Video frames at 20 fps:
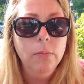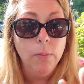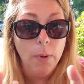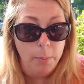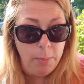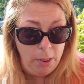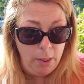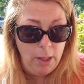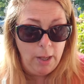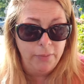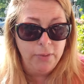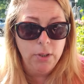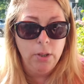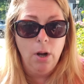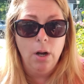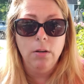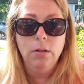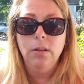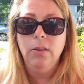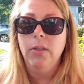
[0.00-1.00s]
Remember the Life's a
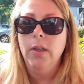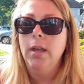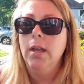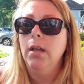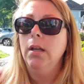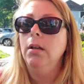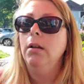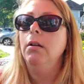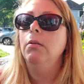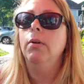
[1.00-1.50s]
Garden thing?